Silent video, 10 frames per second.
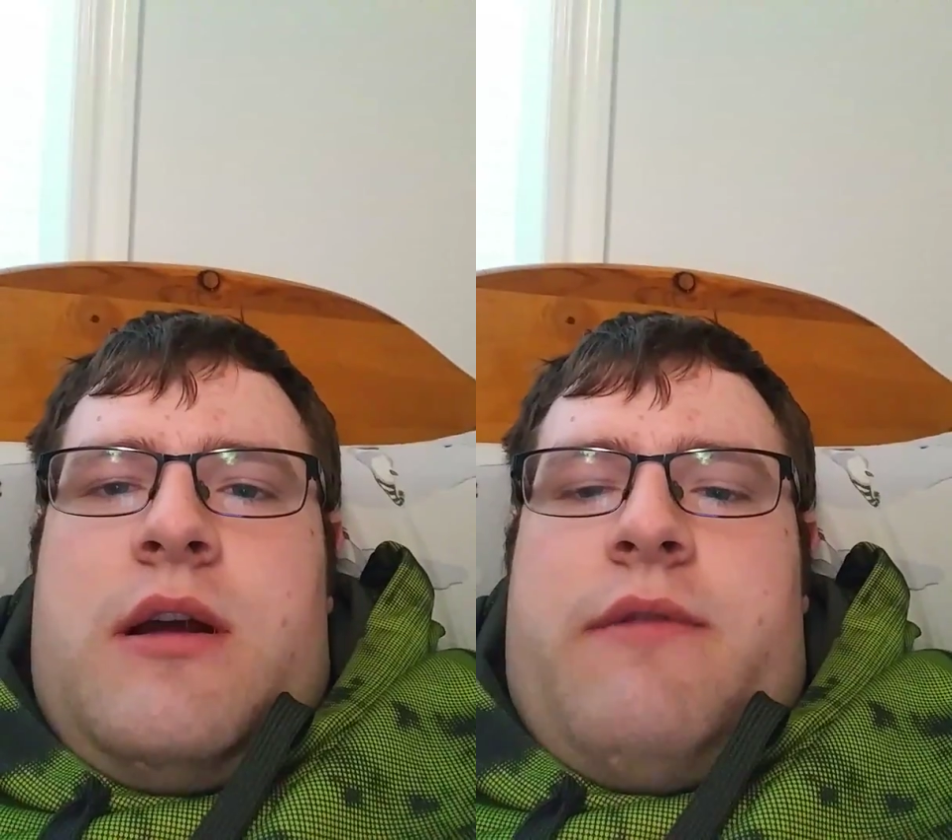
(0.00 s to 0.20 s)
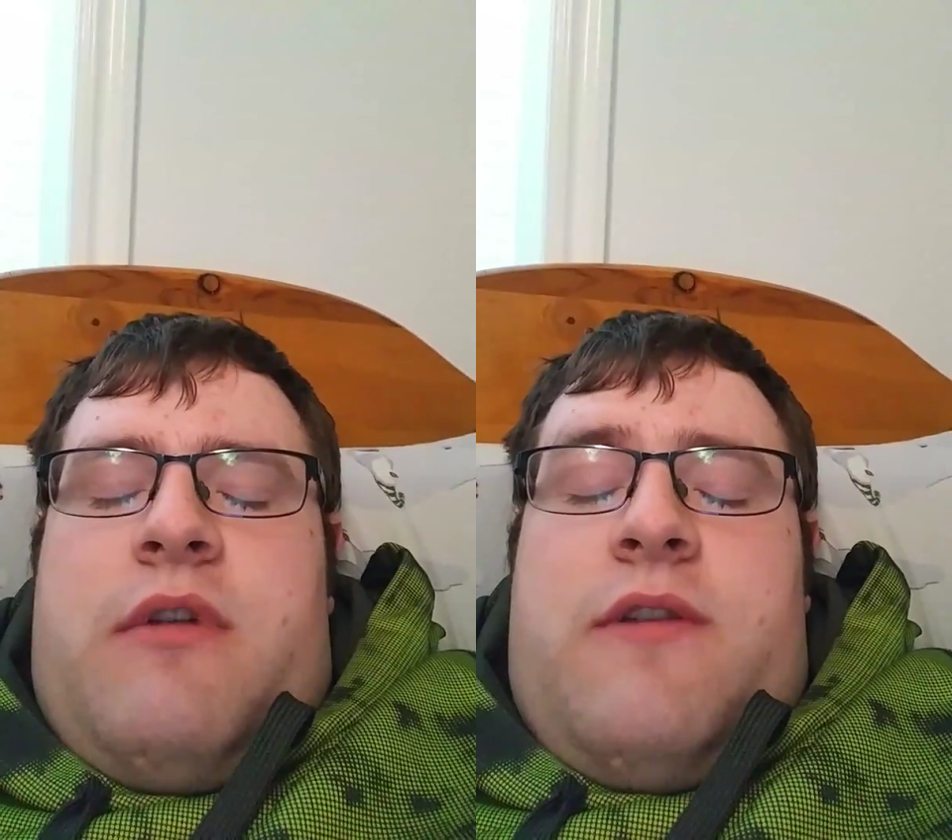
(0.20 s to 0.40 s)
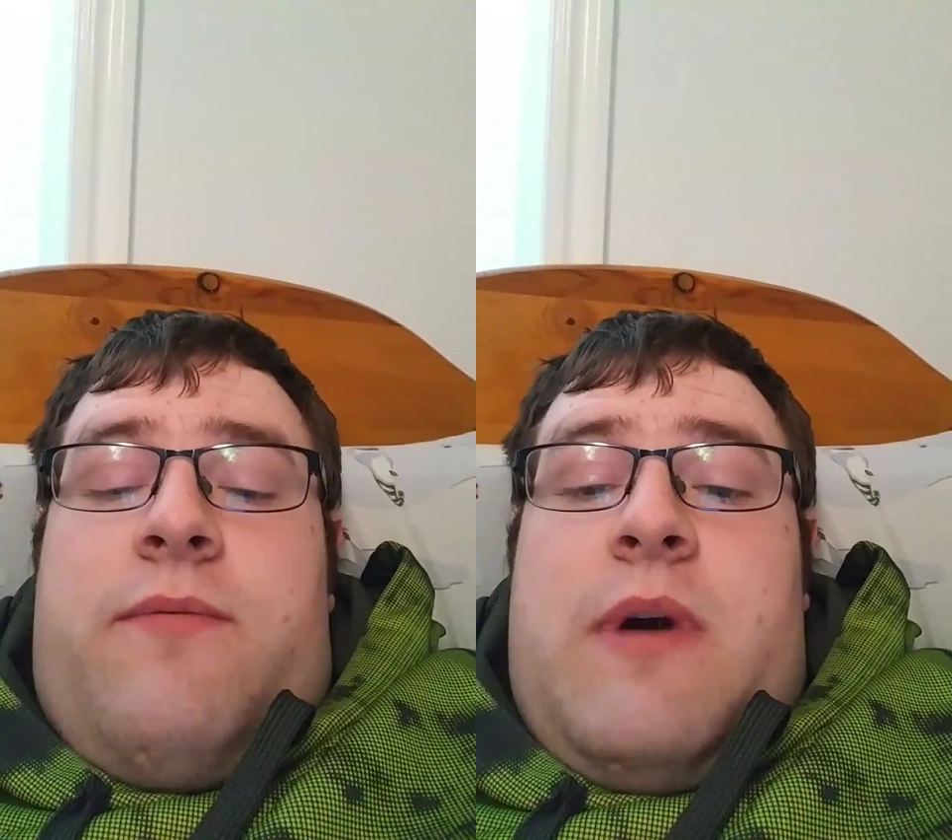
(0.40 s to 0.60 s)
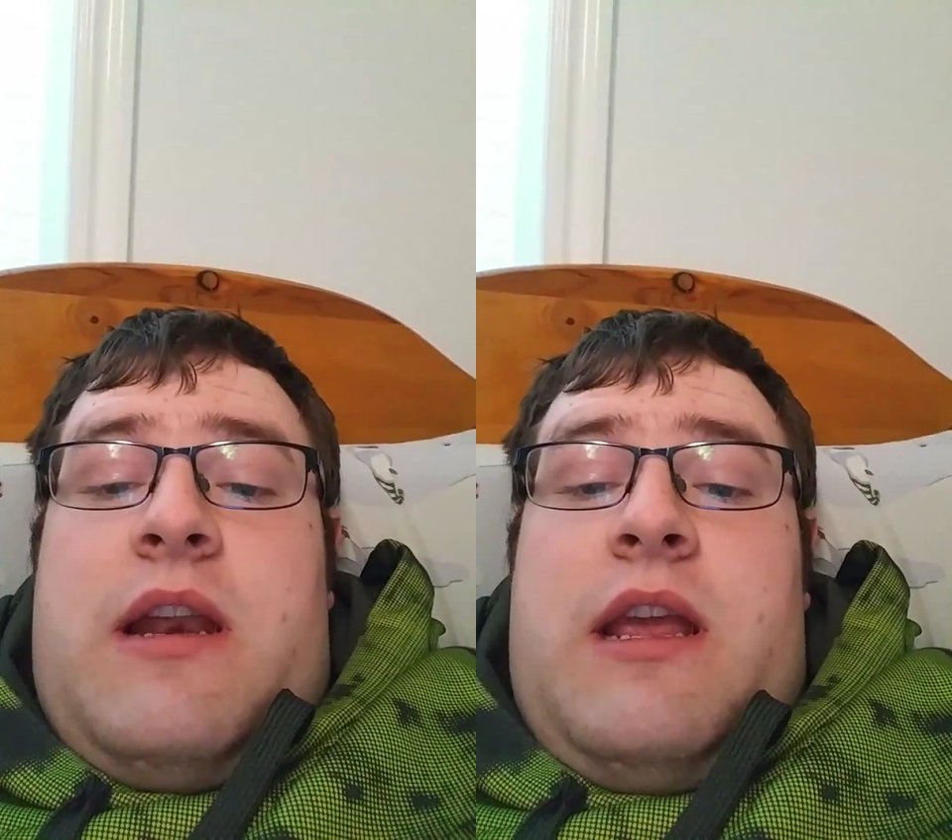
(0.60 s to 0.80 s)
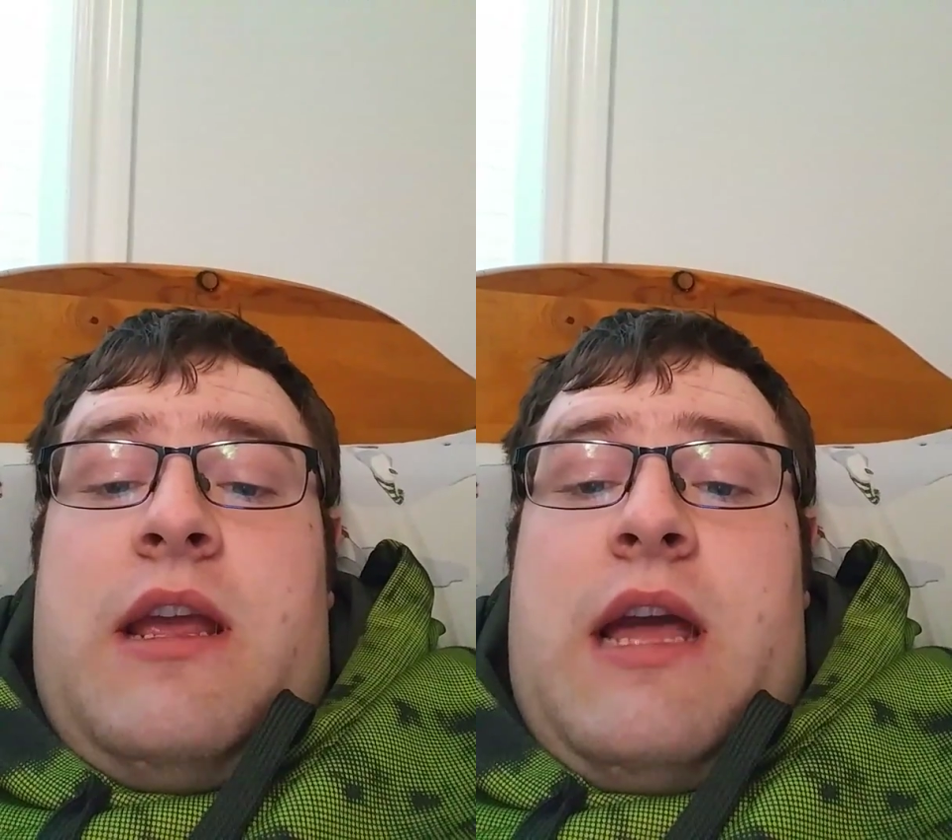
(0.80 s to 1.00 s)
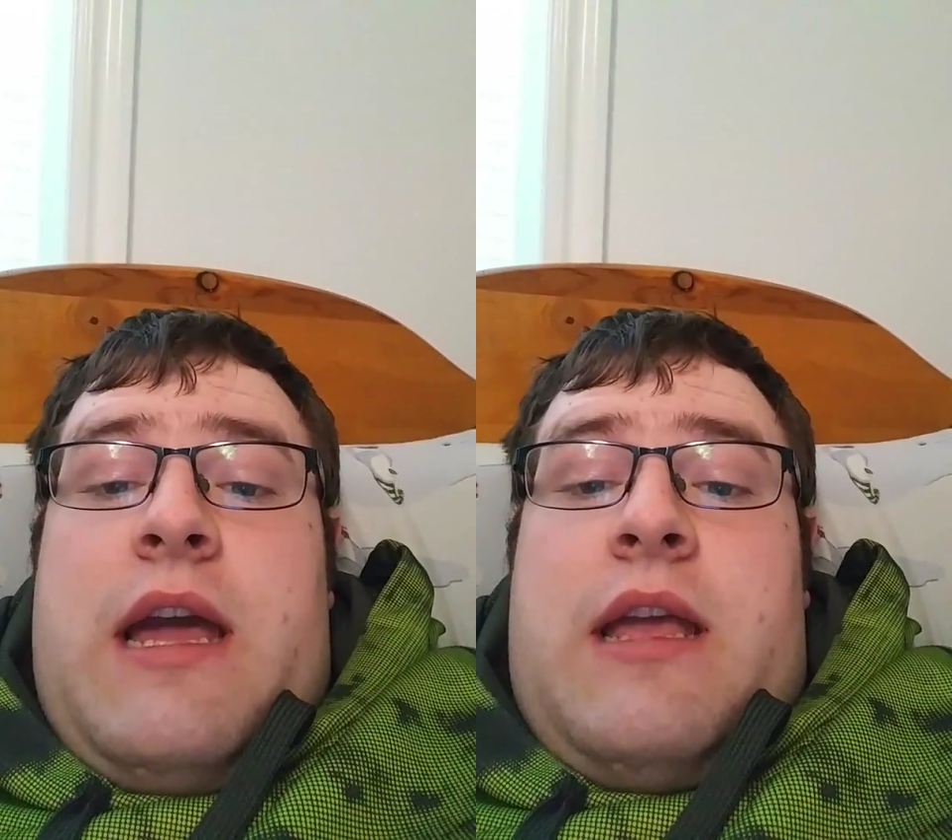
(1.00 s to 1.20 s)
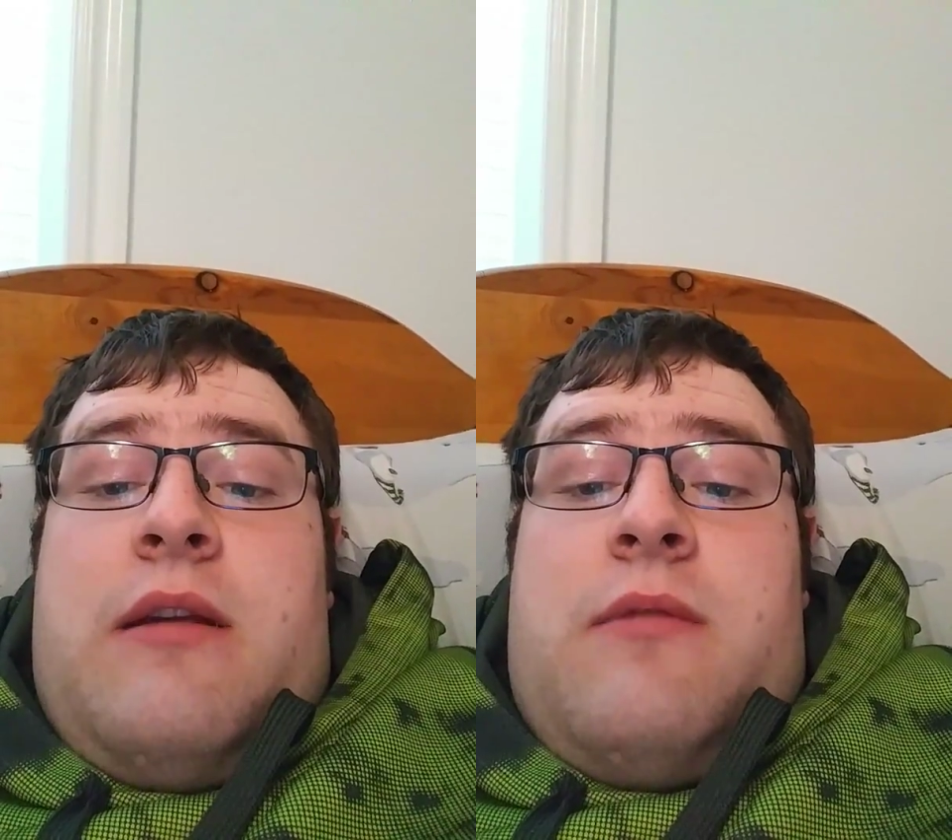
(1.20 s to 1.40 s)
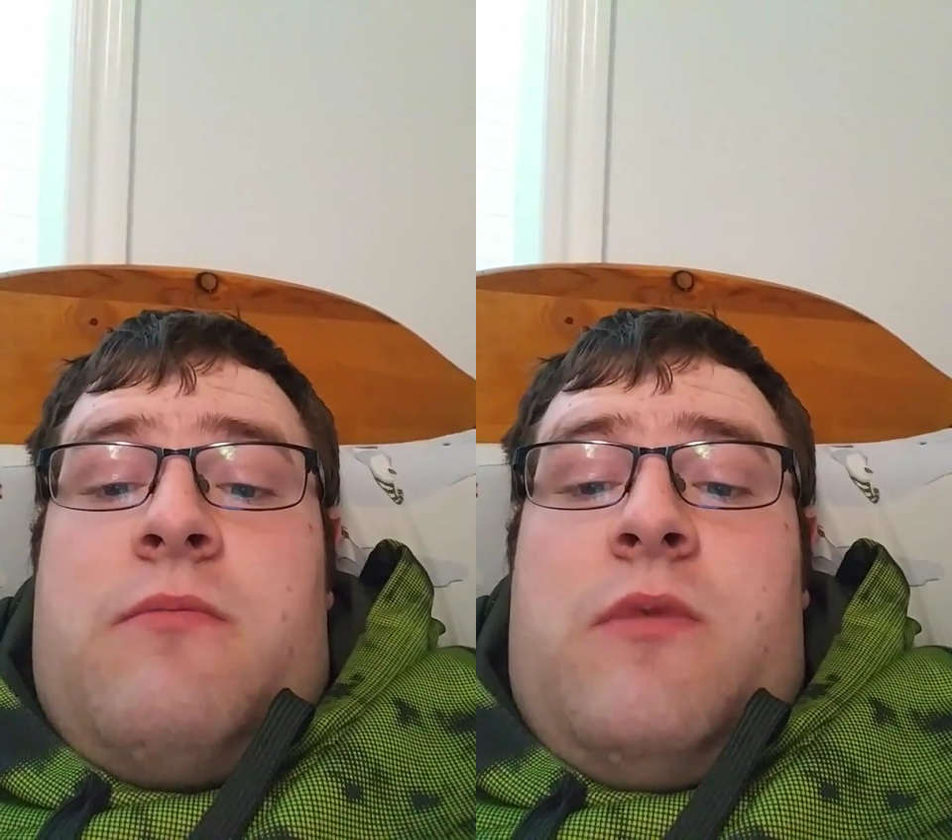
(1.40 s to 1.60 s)
Have enough money, I
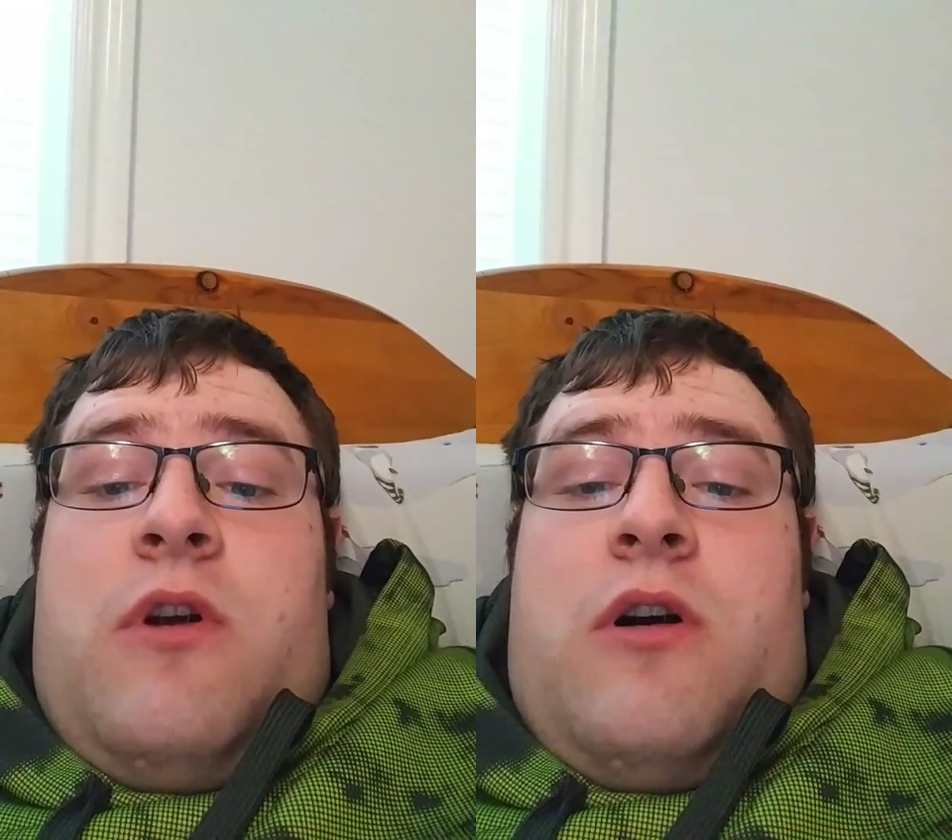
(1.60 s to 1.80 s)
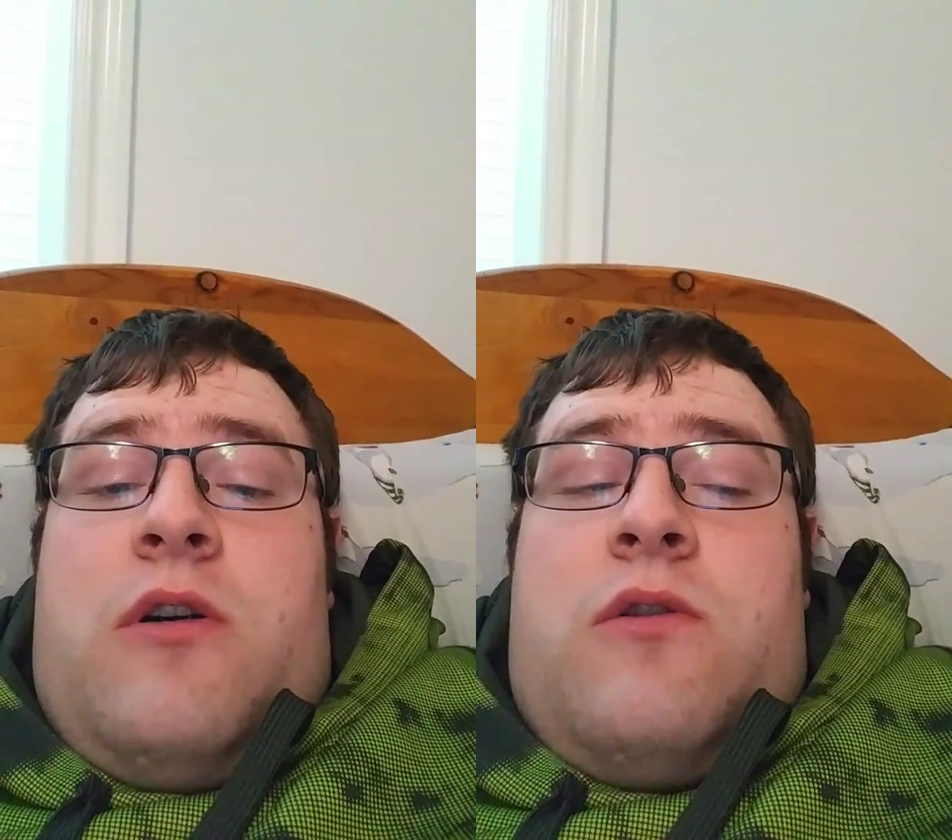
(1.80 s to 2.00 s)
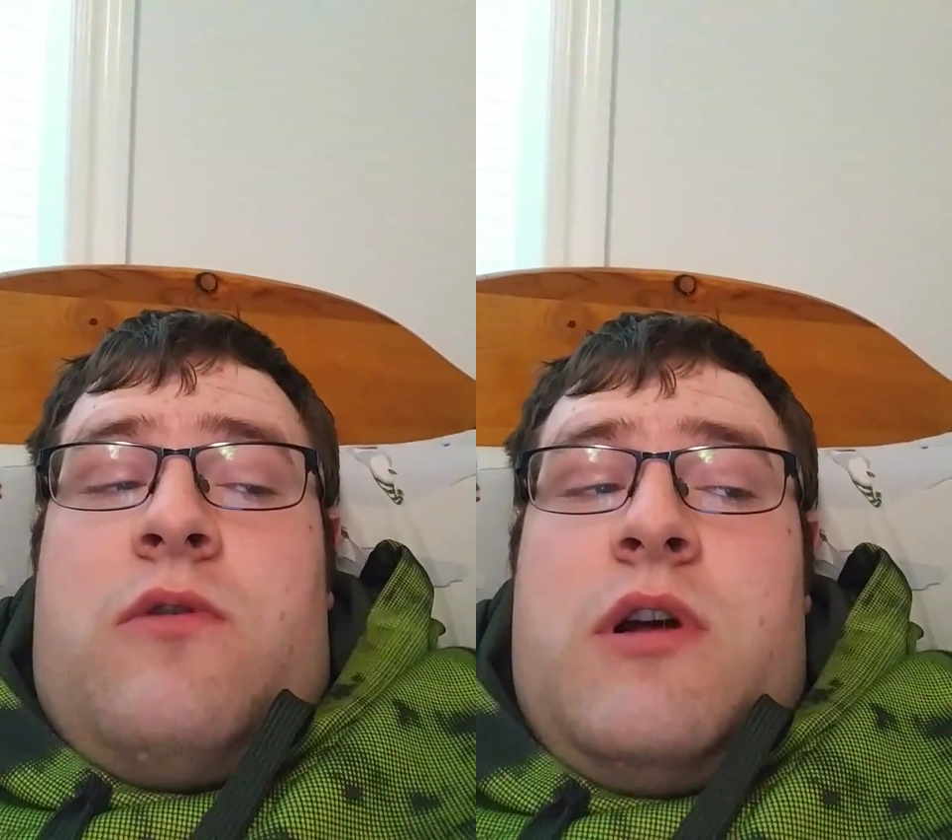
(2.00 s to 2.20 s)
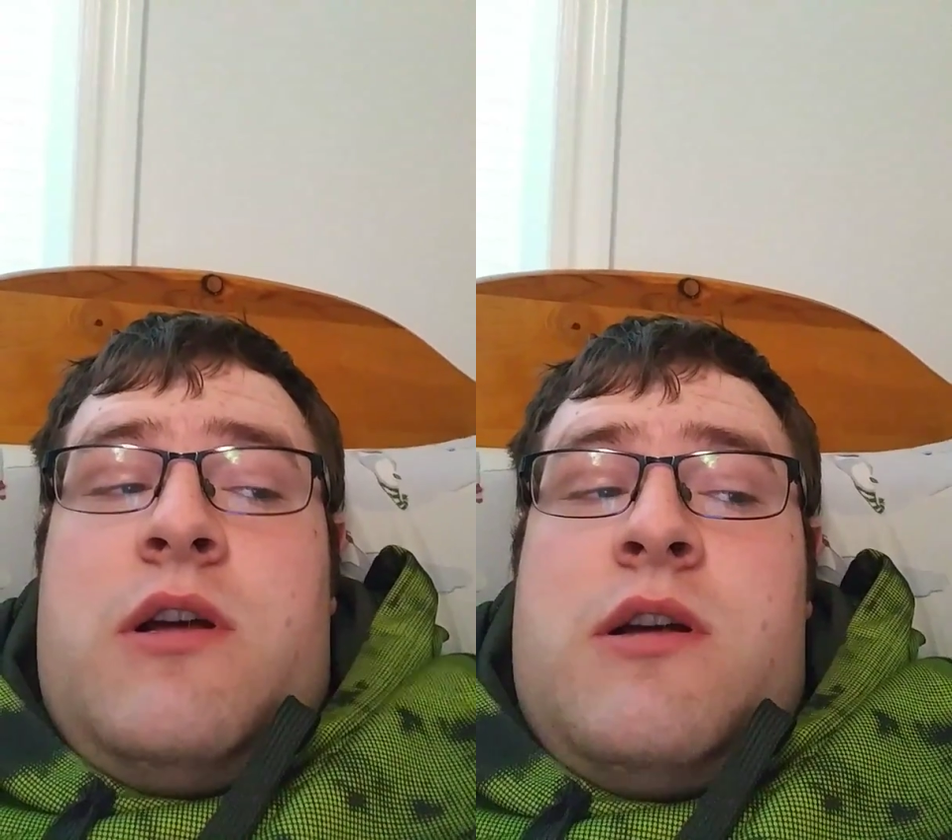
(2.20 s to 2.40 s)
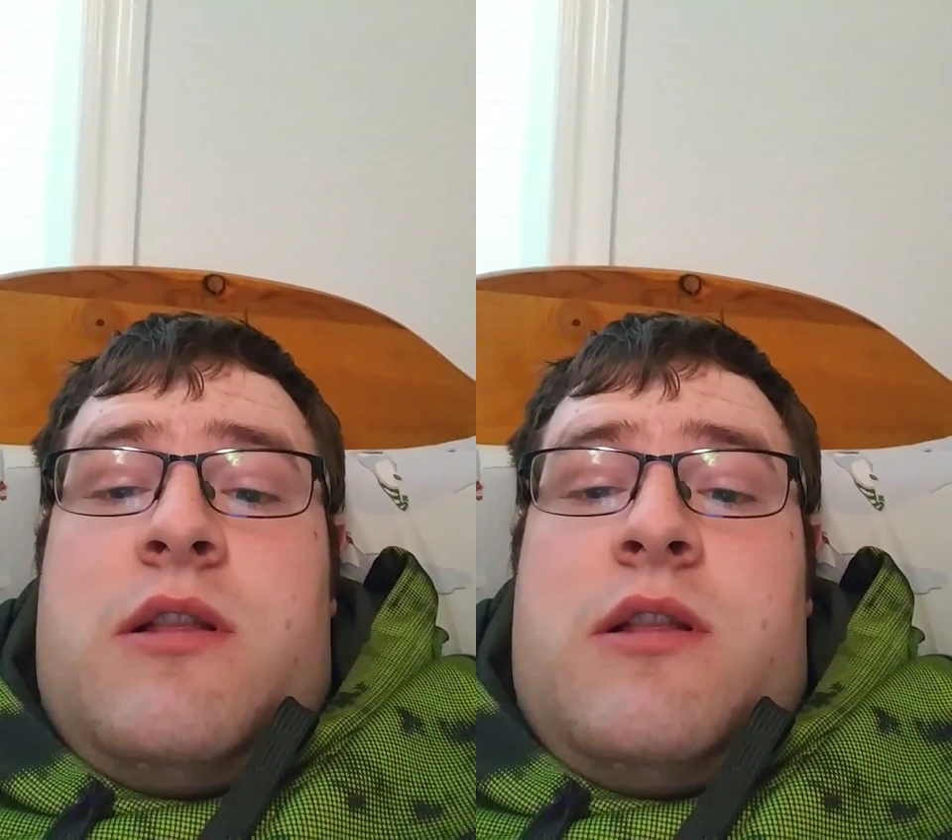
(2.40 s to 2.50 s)
can go.